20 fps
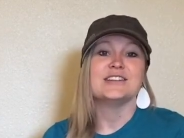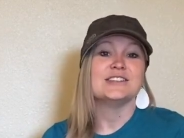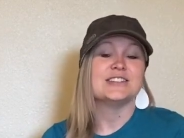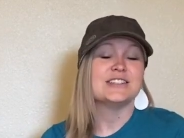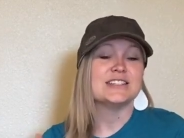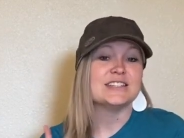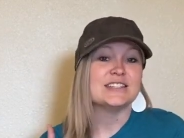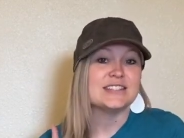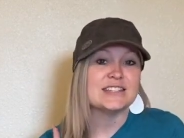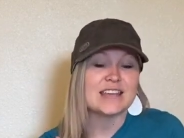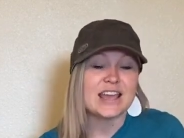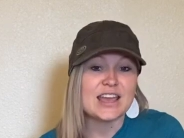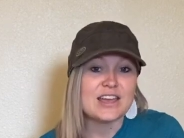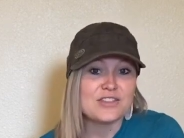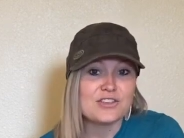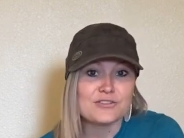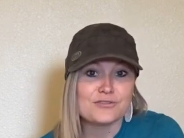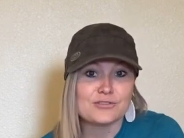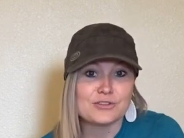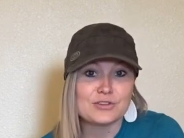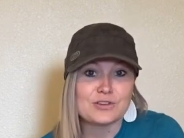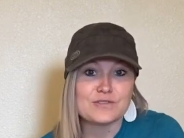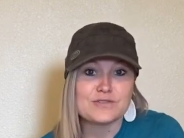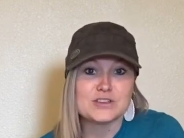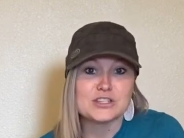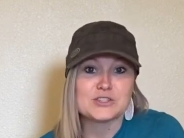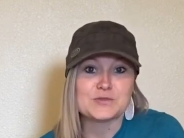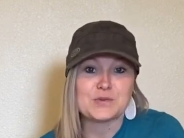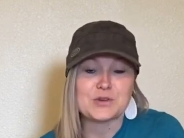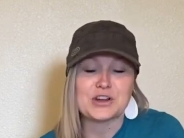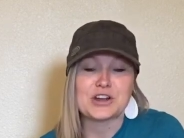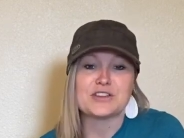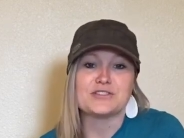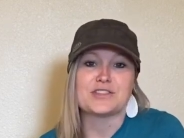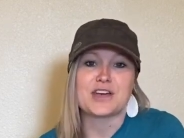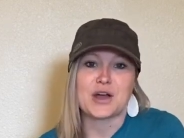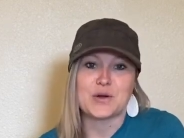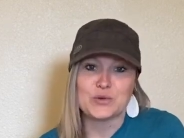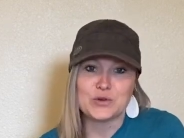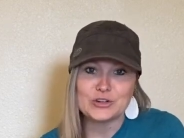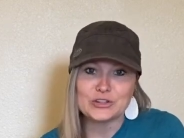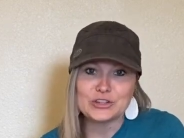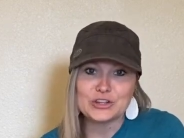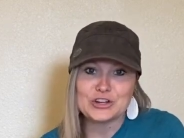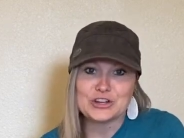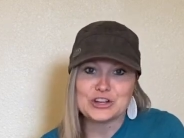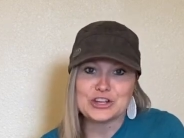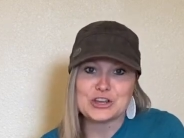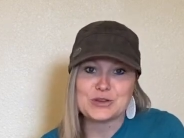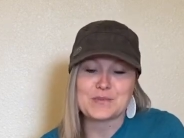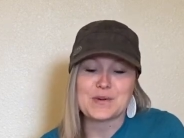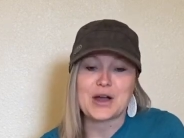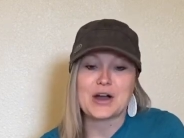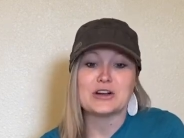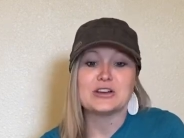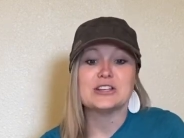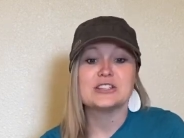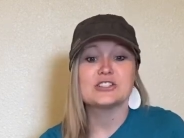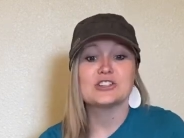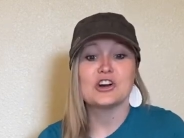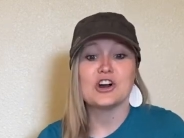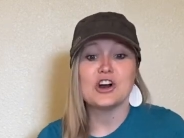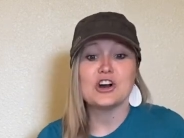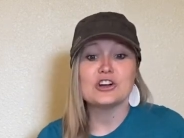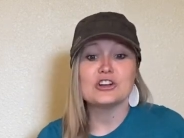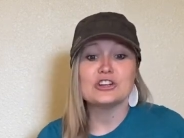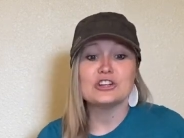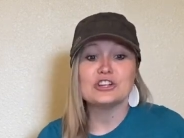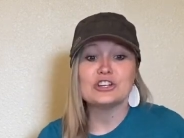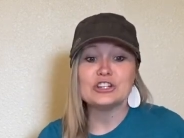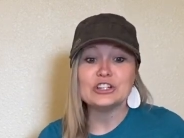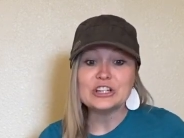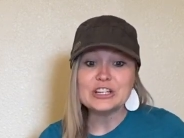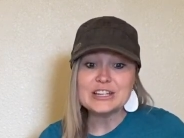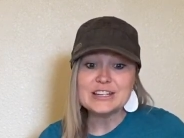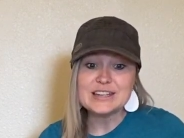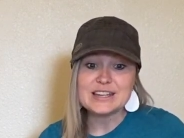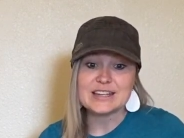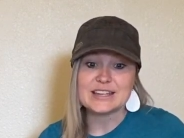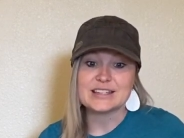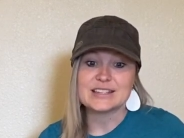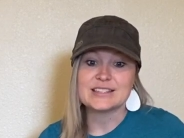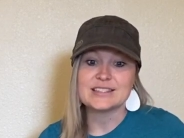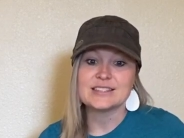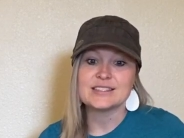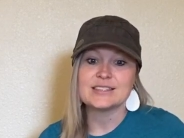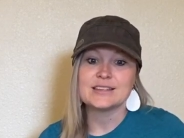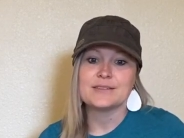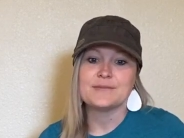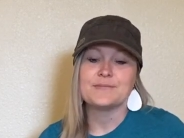Today the fruit of the Spirit that we're learning about is called goodness.